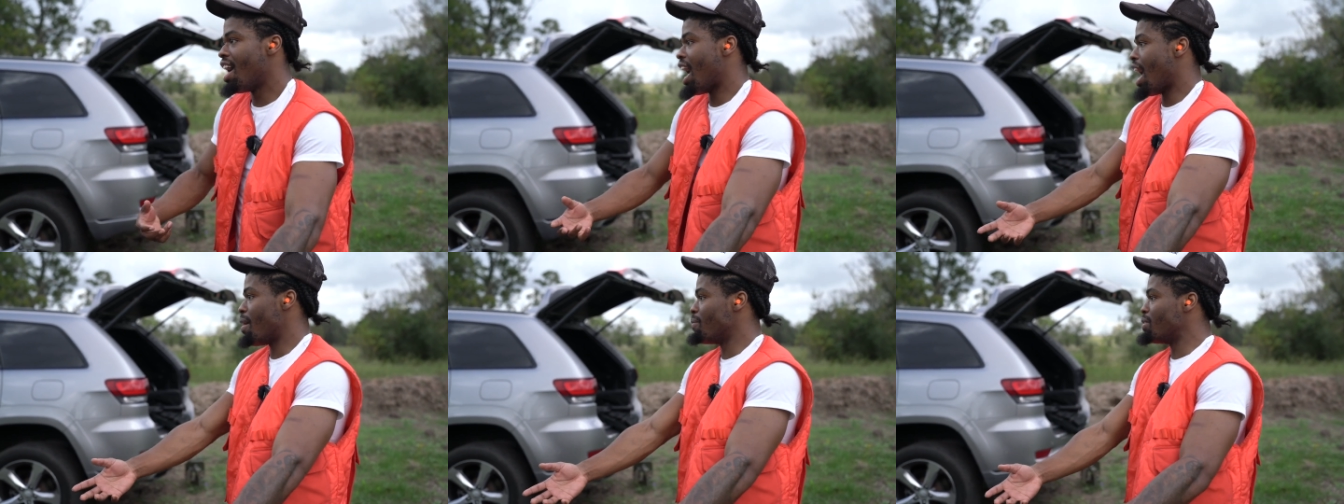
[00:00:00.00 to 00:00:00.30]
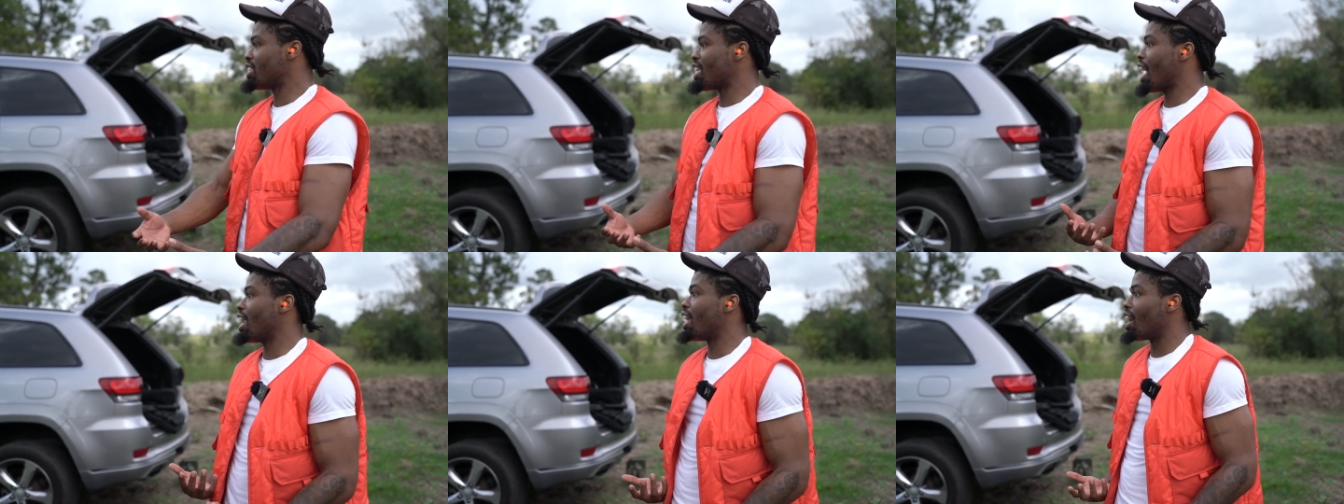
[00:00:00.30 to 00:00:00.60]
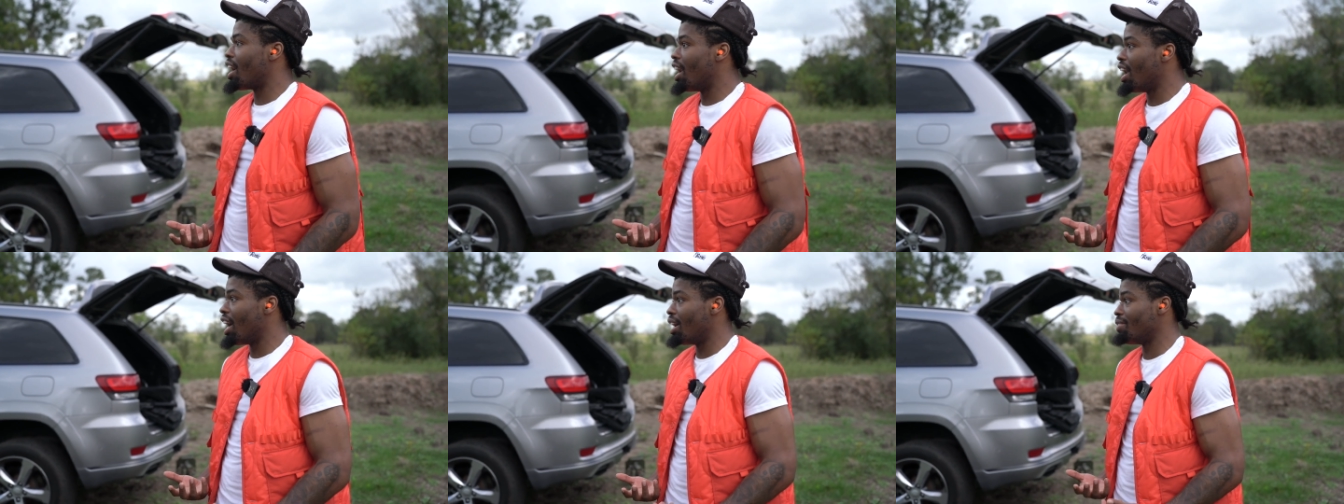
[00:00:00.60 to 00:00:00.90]
I'm inside the
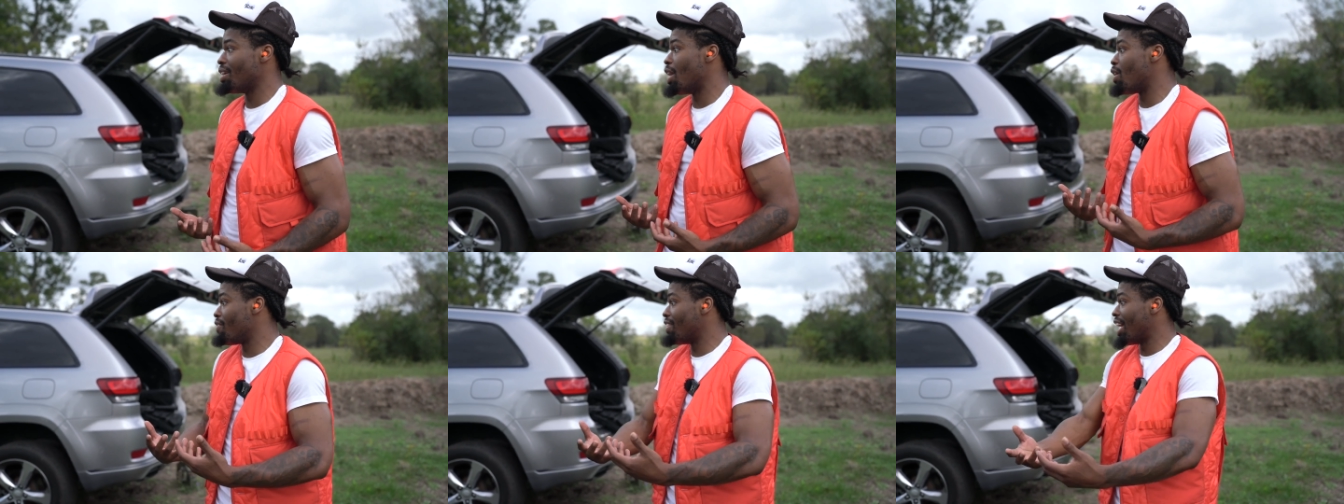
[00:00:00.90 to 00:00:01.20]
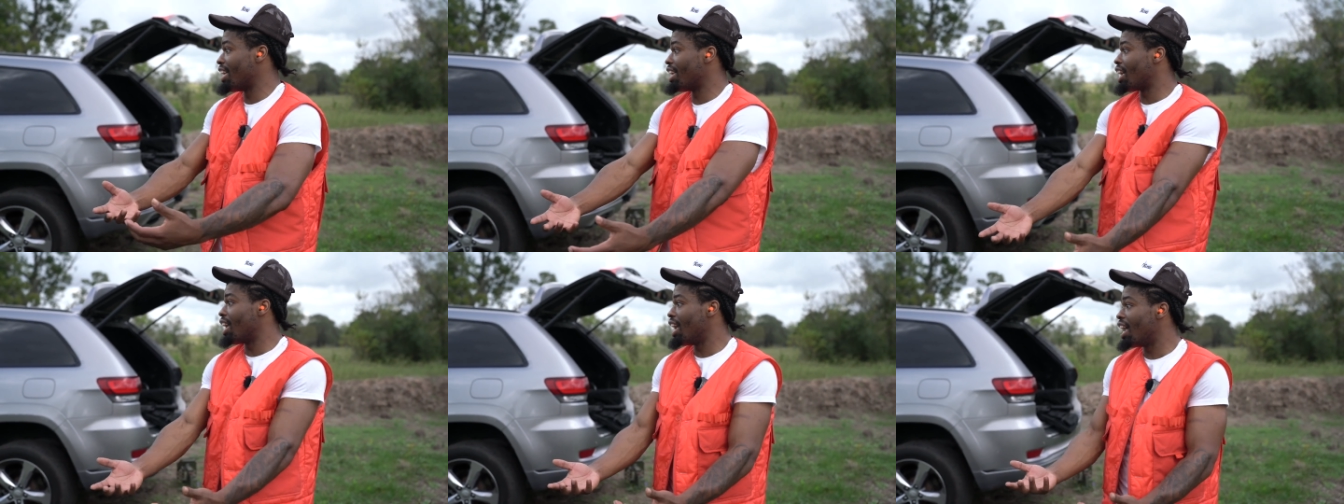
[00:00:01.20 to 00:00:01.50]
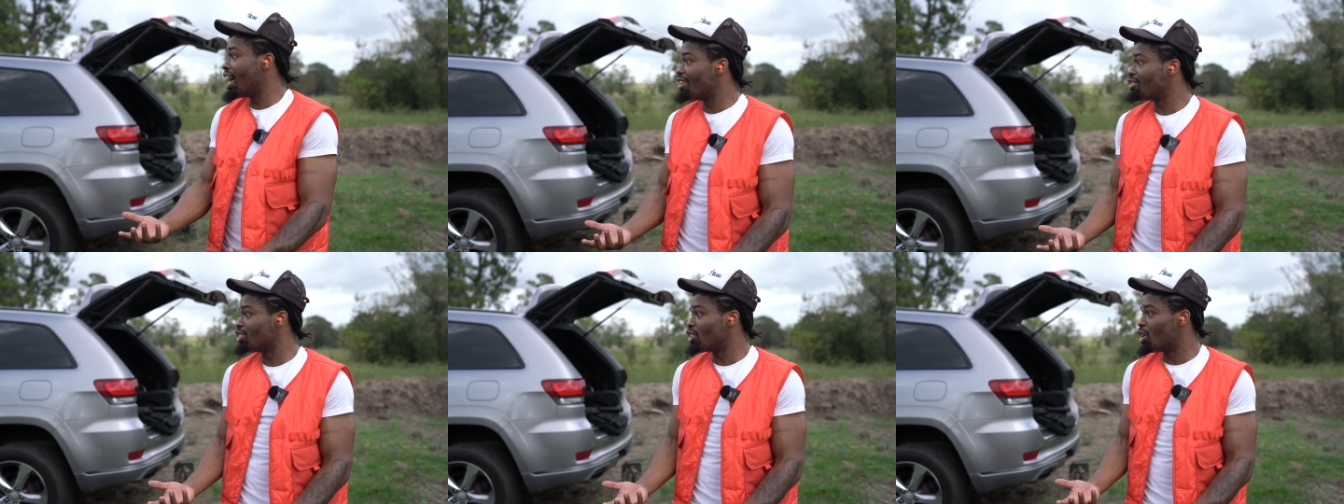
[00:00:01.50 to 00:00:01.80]
clubs. I don't even like the
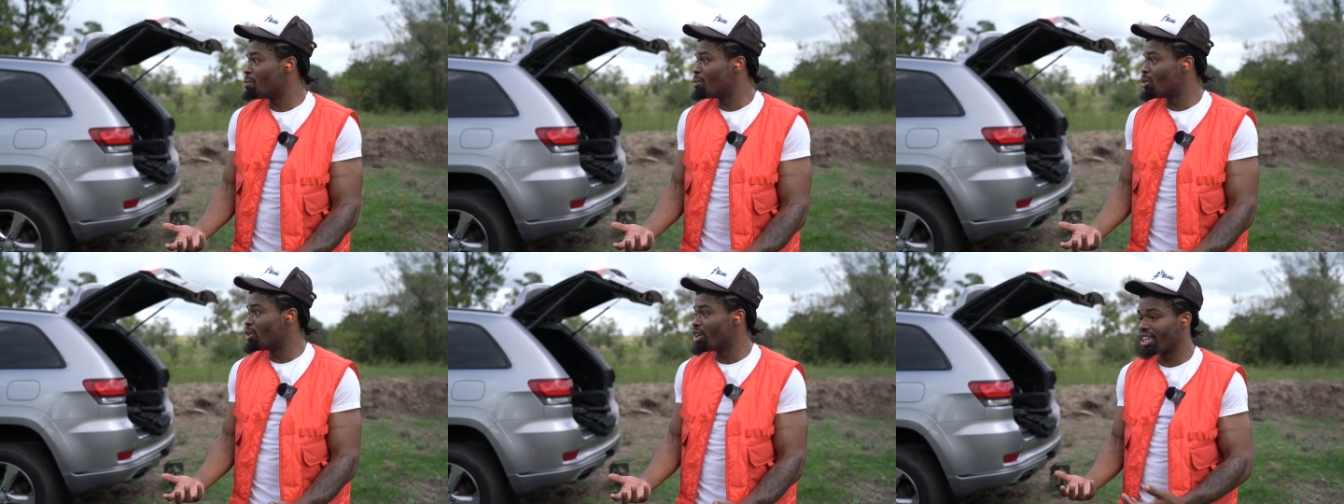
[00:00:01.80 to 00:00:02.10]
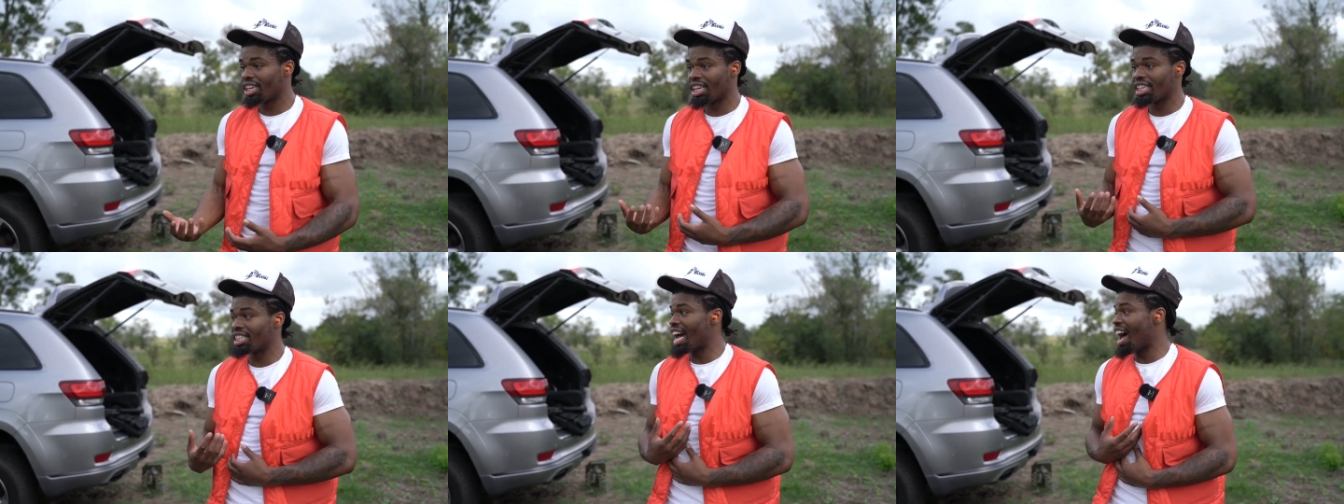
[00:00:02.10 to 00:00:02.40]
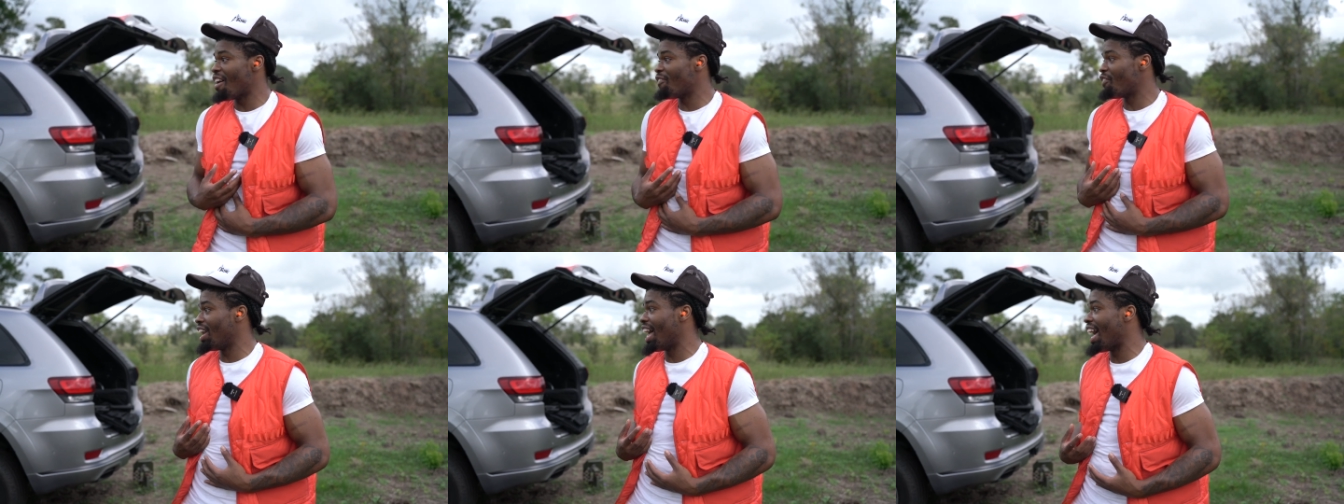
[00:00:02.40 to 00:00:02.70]
clubs no more, cause
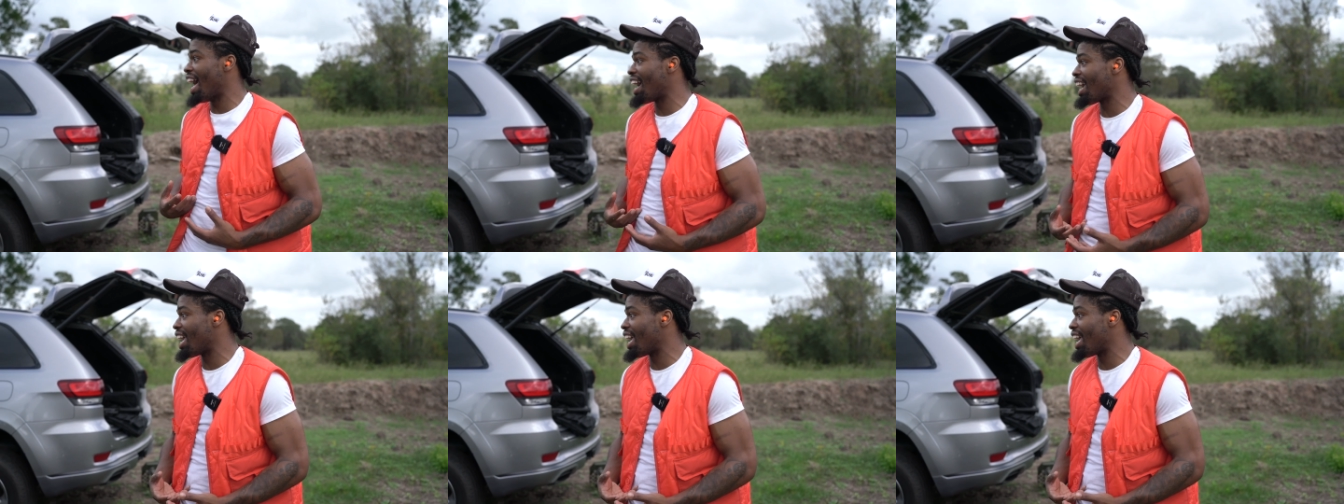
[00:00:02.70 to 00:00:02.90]
I feel like I